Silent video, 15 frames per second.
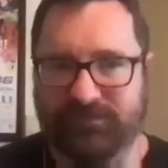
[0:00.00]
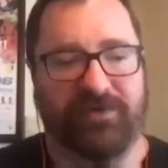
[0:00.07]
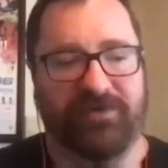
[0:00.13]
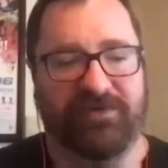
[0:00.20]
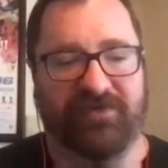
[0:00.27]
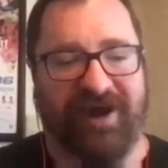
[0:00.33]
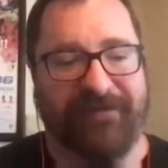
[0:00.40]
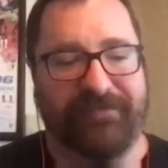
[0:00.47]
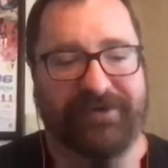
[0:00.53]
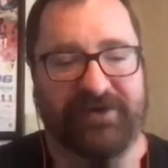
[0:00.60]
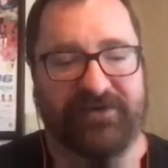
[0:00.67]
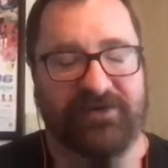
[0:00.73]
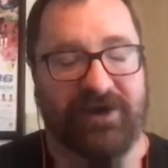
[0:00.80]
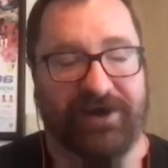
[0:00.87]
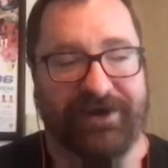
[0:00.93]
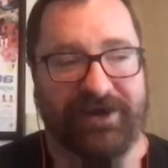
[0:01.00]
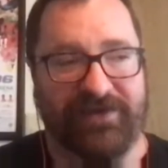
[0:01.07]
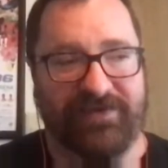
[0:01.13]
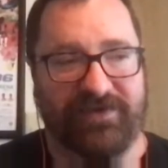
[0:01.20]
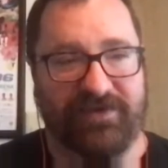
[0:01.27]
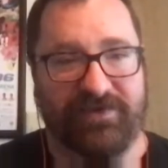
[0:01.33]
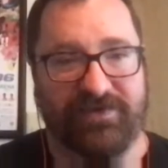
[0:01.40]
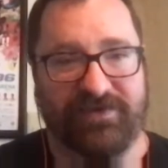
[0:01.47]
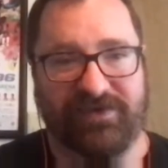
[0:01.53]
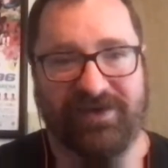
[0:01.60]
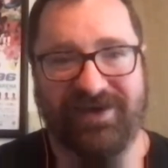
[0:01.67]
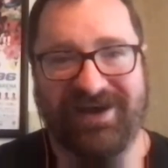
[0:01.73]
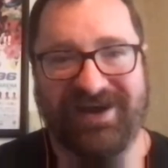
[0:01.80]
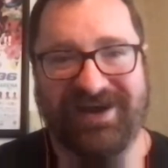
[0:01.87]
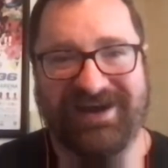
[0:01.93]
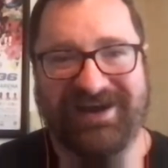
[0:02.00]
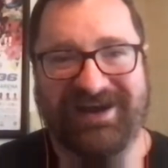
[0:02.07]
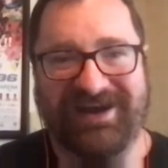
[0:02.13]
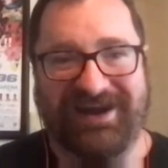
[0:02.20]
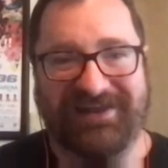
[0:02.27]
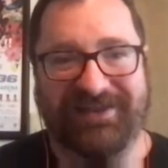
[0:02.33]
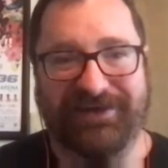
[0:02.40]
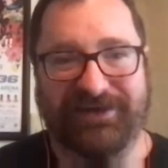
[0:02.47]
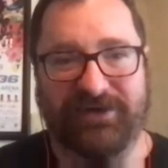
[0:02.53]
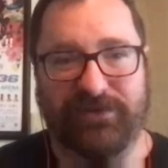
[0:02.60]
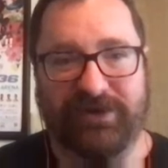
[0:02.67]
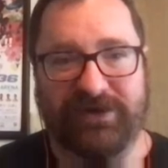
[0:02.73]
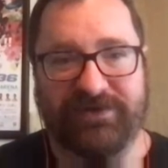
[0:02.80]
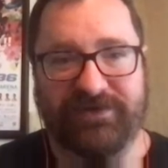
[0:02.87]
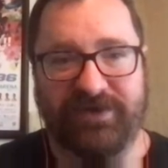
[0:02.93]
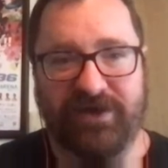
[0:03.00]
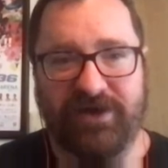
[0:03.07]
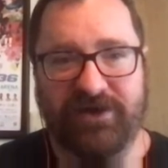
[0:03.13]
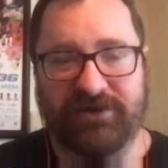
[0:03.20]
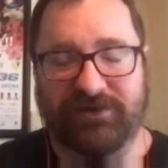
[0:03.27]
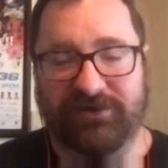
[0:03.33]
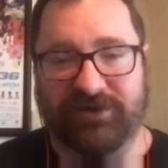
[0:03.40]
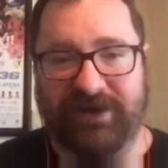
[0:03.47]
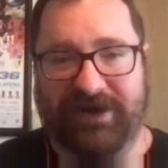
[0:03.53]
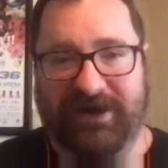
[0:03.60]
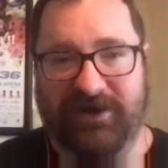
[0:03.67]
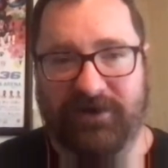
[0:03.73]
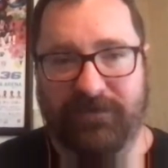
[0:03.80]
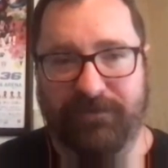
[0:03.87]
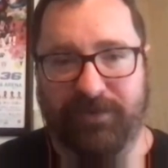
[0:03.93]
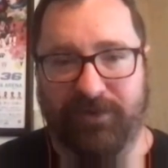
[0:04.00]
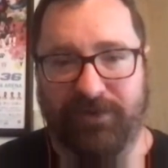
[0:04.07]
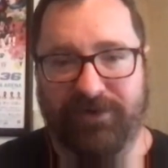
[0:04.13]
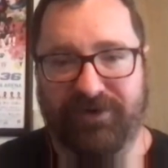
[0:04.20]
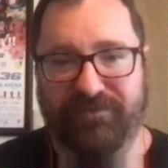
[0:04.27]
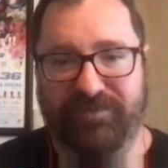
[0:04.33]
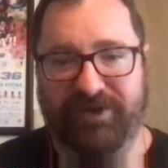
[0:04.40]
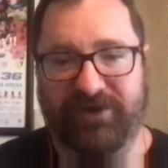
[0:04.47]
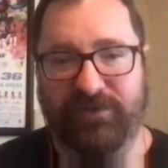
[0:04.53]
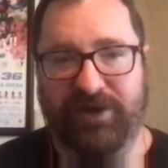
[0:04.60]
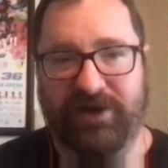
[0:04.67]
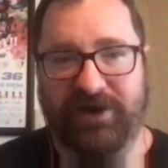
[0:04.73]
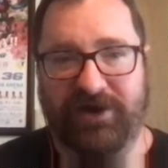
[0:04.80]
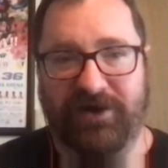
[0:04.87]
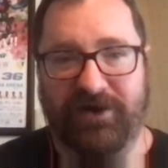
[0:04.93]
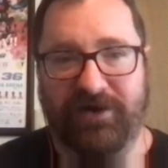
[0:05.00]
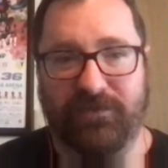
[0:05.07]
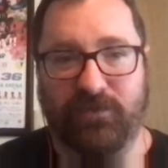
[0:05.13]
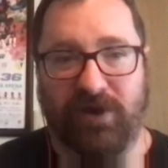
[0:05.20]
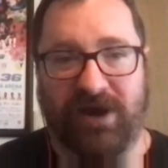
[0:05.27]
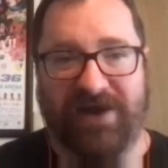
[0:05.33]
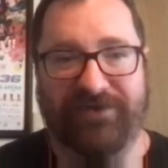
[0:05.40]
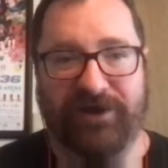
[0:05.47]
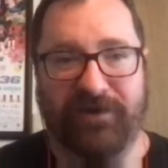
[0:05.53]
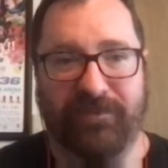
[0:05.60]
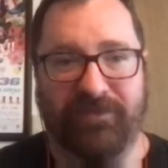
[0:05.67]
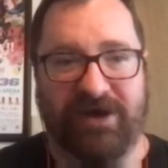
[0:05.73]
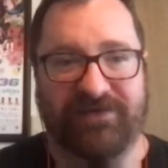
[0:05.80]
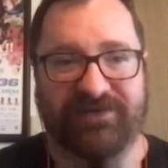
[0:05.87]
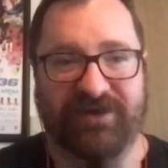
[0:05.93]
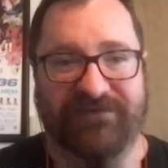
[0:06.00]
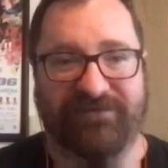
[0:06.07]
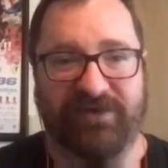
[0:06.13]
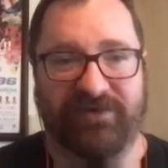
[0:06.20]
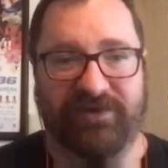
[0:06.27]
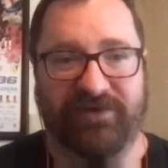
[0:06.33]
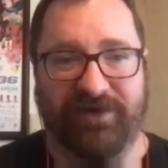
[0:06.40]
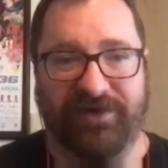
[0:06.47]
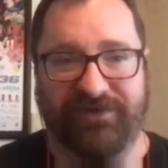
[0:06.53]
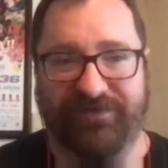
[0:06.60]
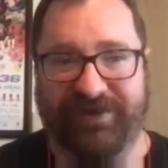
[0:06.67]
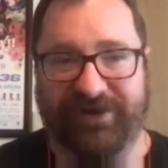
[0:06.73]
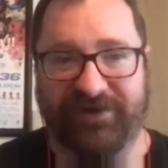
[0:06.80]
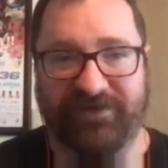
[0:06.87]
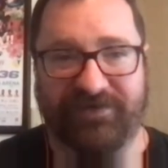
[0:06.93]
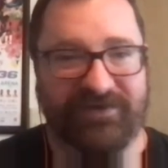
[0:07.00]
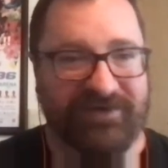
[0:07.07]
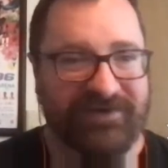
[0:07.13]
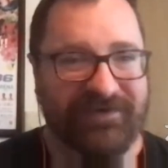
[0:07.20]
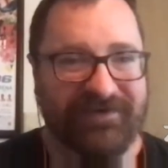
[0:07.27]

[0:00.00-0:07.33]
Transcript: towards Japanese audiences. And I think it was, look at how important and big we are. We're having a press conference in Las Vegas.